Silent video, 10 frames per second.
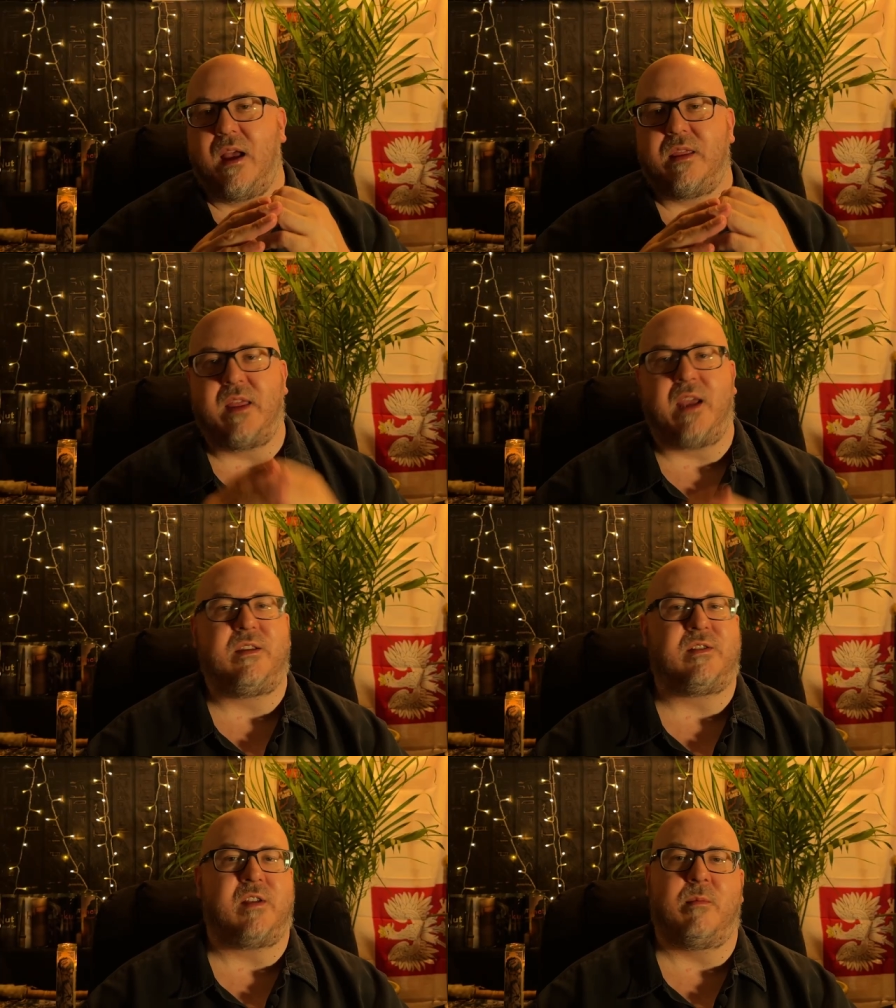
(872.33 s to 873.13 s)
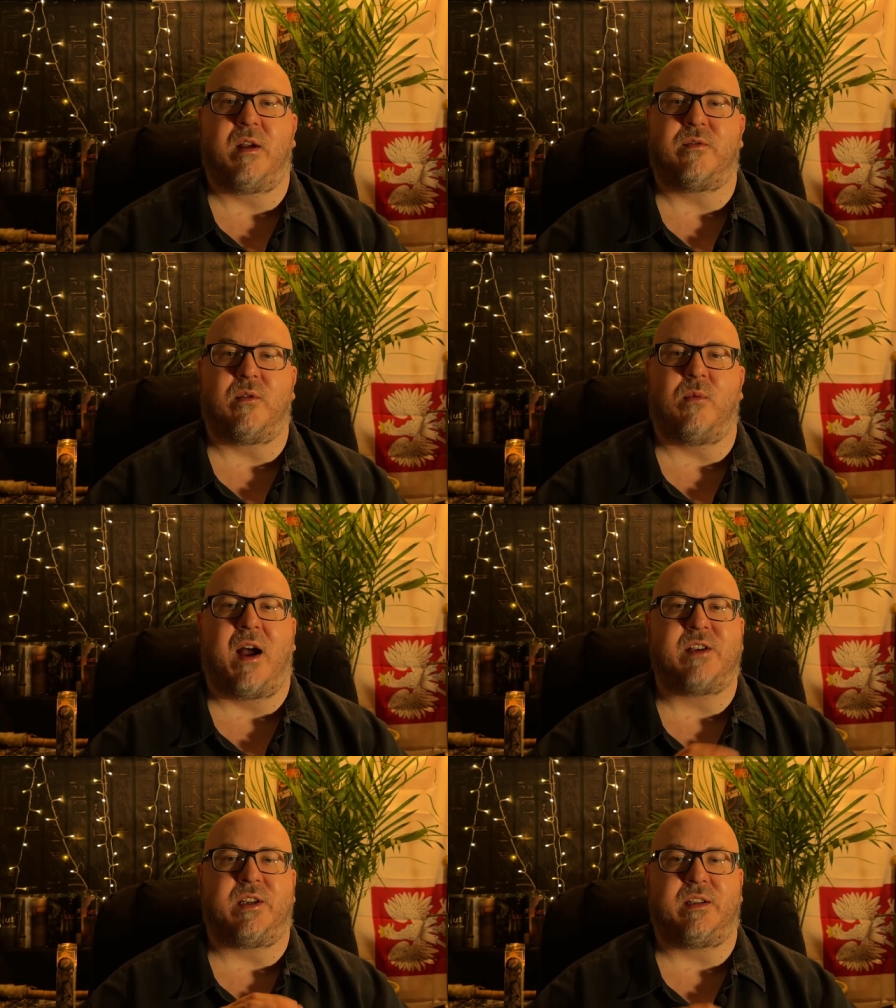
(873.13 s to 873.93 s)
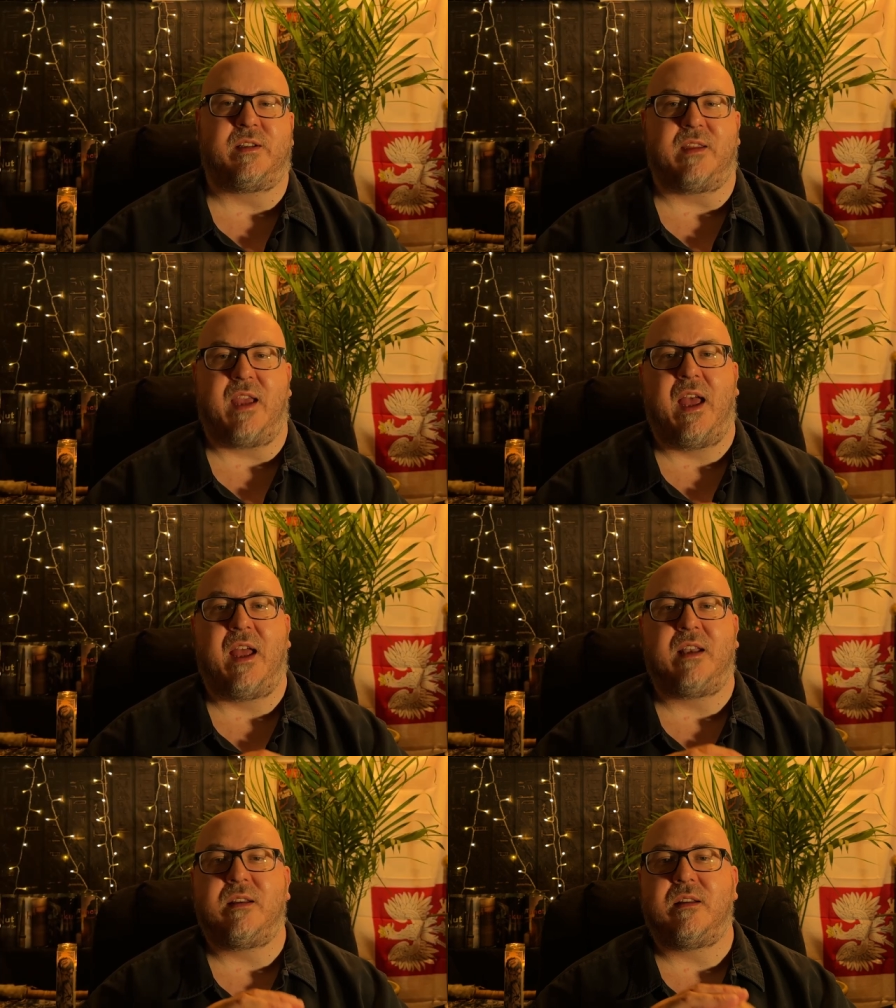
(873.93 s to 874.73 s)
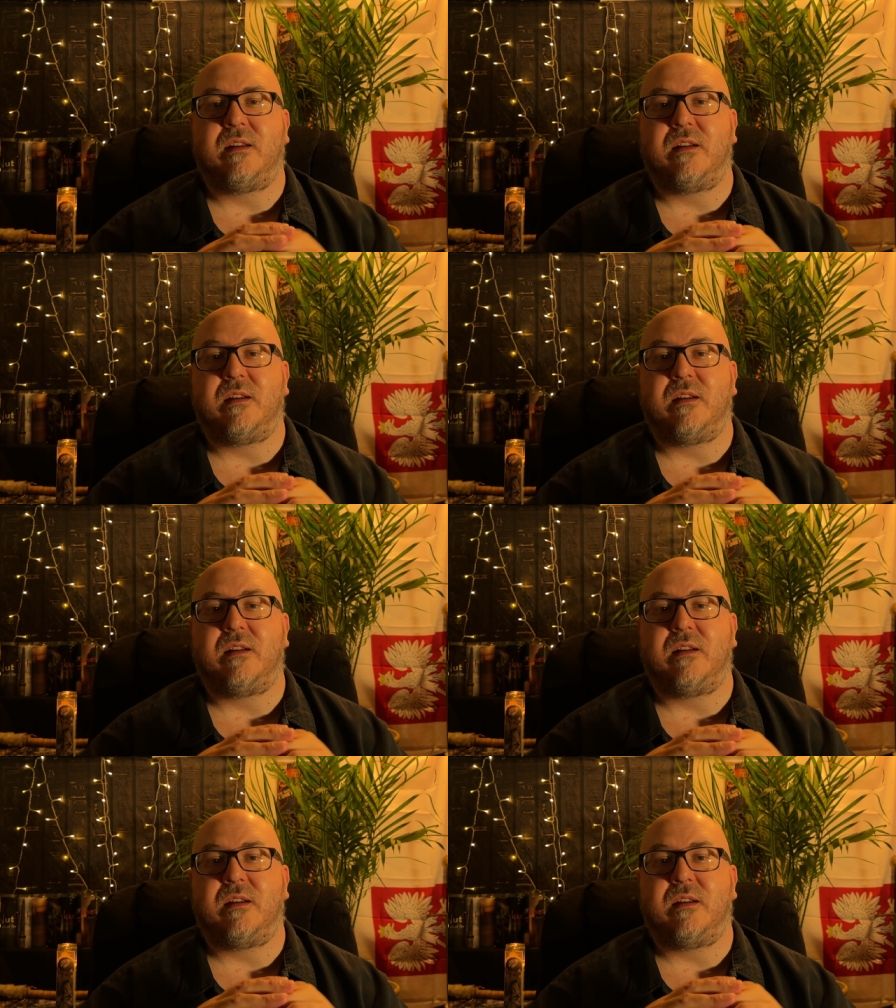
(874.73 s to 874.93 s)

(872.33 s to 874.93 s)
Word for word: Thank you so much for watching until the end.